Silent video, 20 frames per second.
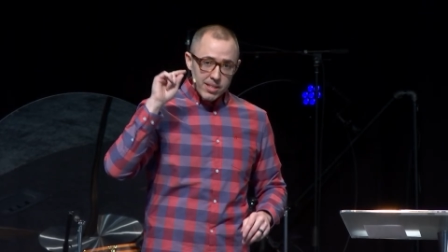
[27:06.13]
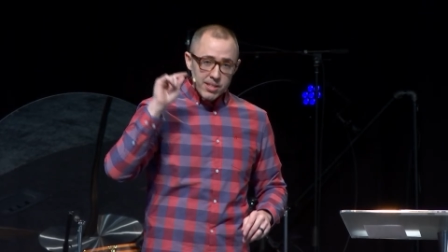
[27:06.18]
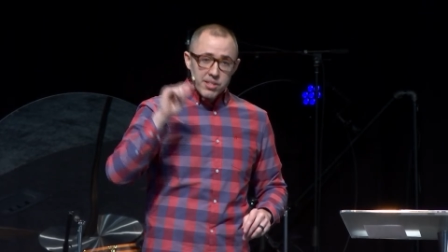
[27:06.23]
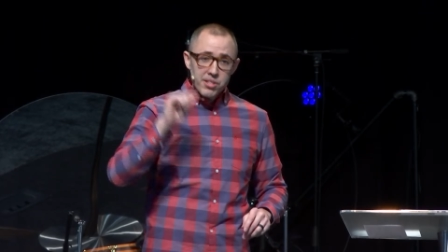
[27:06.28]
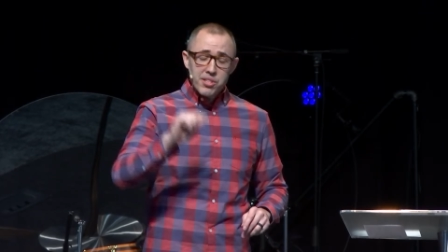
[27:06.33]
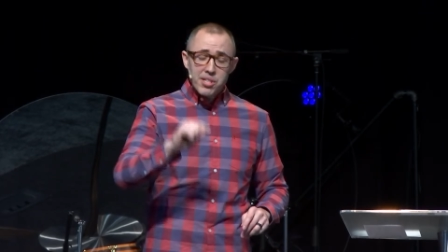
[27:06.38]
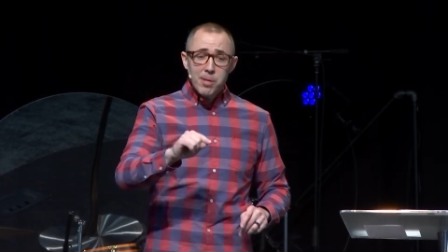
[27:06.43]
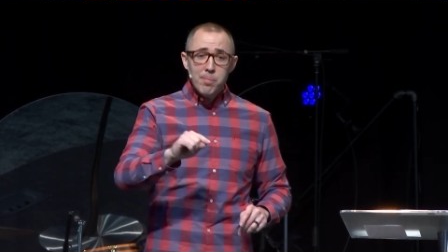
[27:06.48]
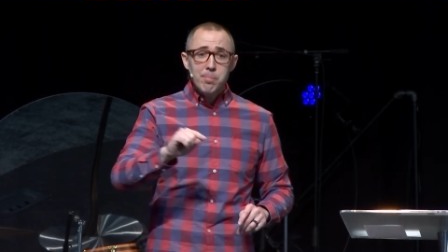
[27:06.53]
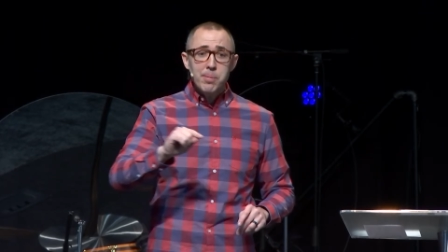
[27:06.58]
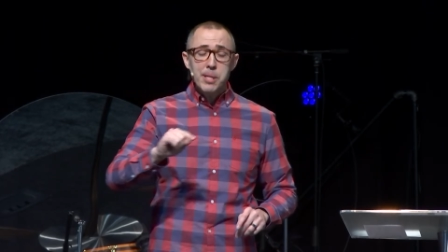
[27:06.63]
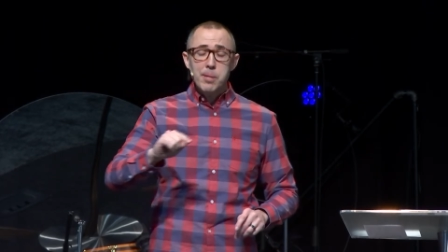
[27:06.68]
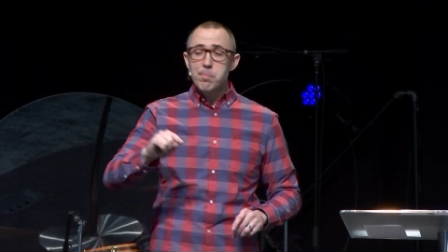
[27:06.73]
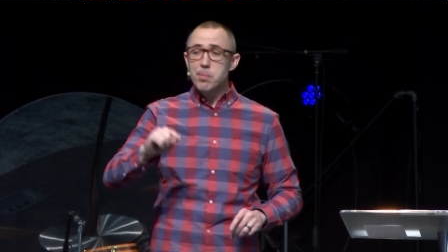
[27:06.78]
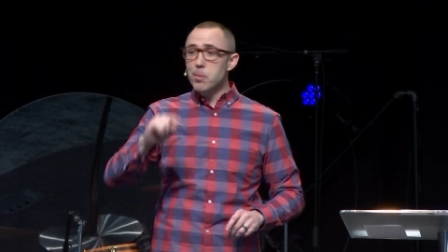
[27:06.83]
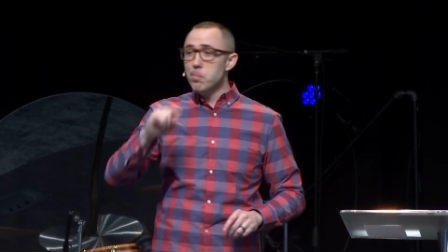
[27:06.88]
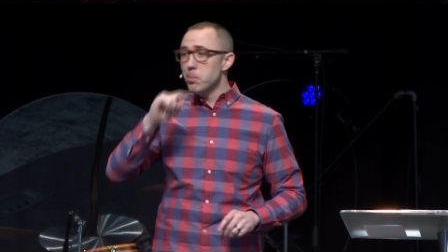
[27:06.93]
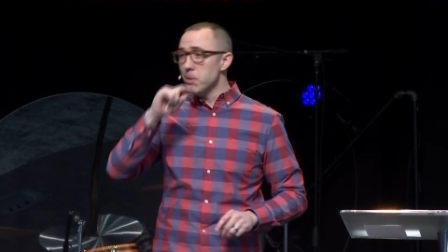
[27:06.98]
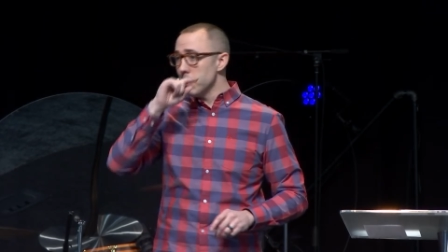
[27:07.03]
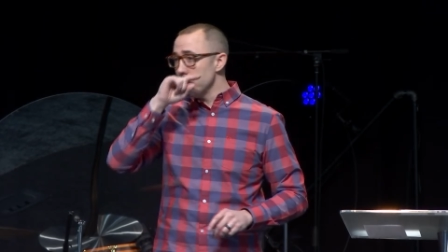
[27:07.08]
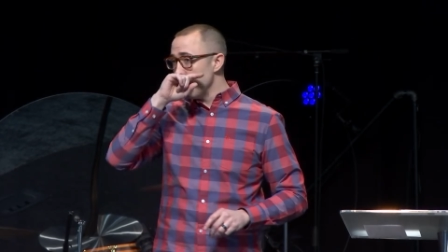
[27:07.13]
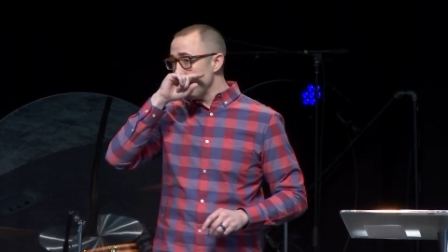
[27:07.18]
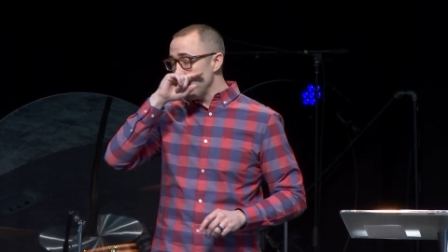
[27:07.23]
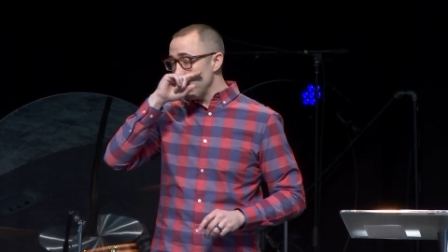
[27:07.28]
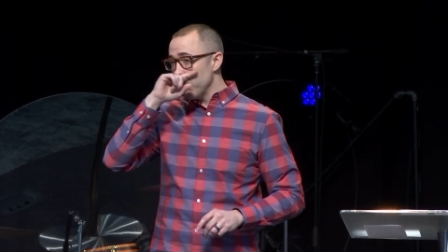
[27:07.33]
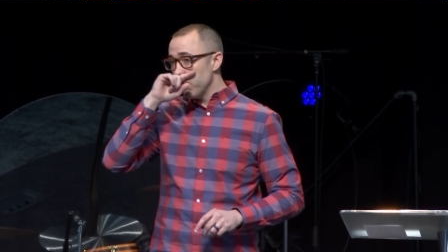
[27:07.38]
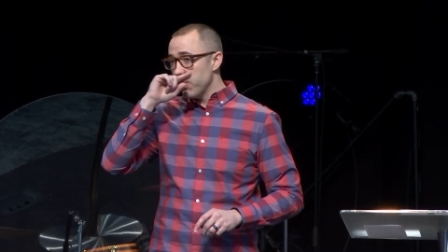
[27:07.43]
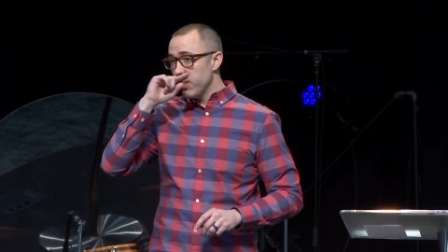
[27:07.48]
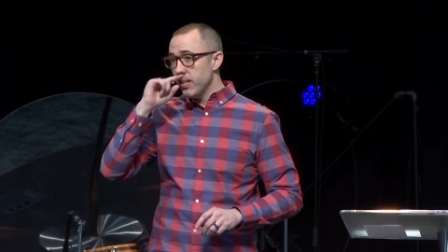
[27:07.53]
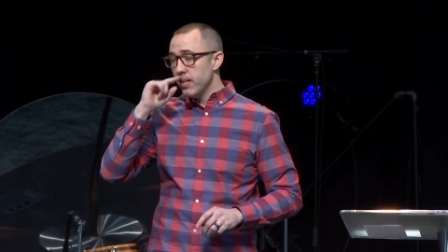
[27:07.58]
some people
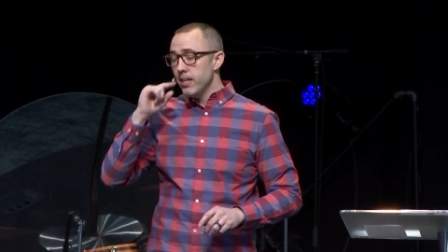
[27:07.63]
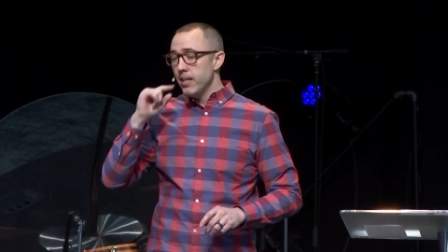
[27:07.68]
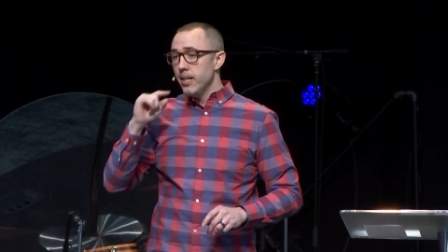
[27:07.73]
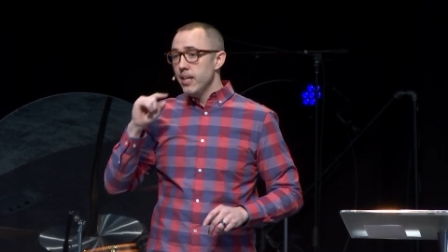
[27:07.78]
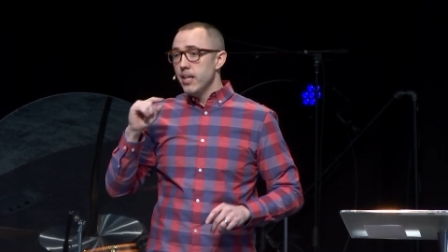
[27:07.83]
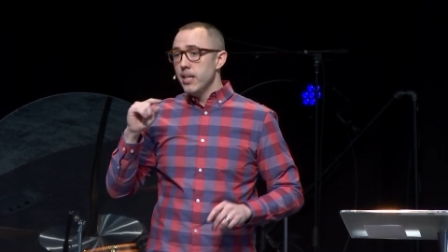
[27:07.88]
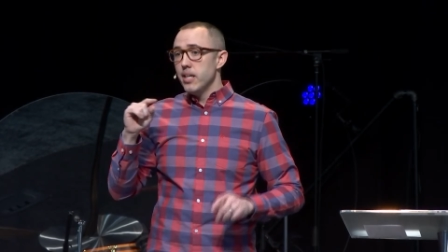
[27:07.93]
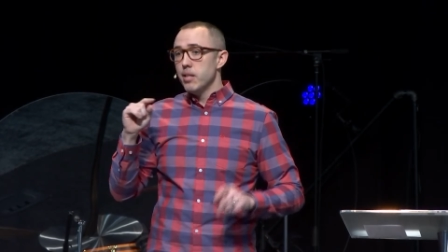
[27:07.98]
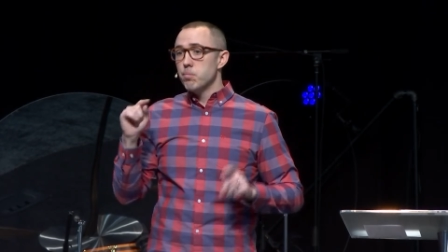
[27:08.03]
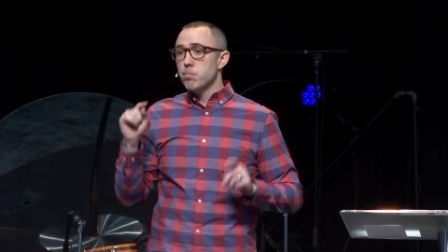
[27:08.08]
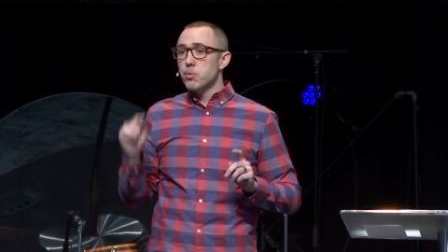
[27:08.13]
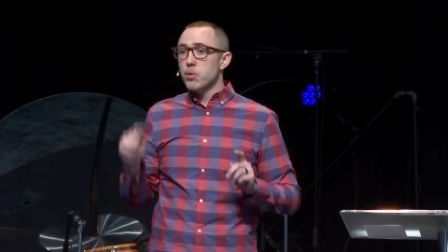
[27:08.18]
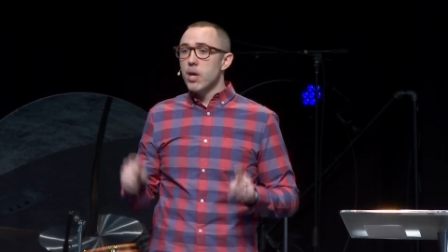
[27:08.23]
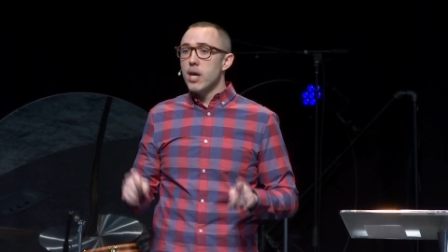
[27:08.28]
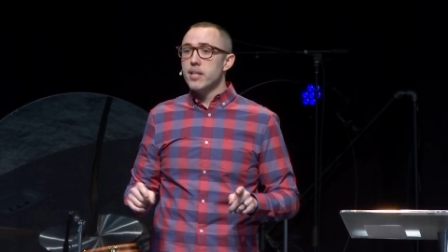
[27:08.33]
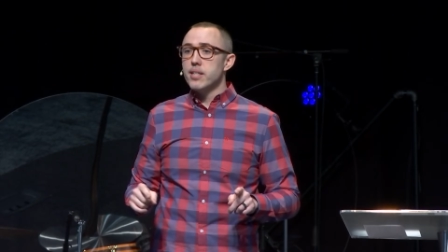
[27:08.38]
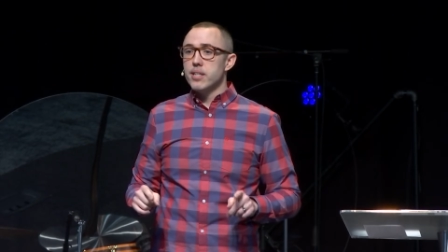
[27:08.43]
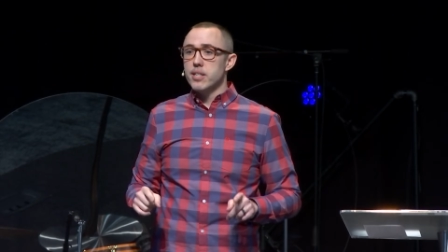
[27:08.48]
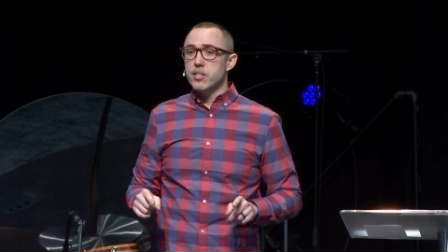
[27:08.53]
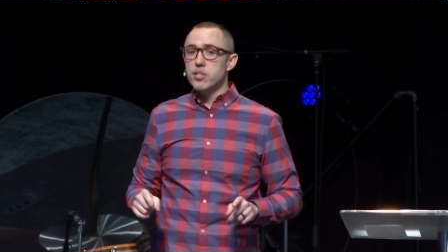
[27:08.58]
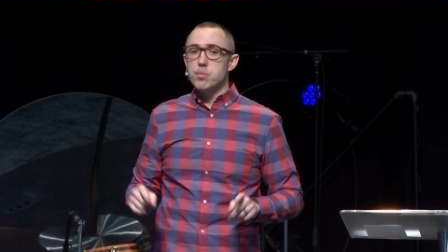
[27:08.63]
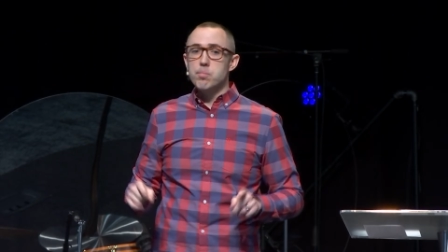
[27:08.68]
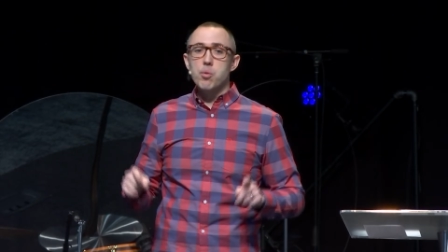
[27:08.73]
believe in products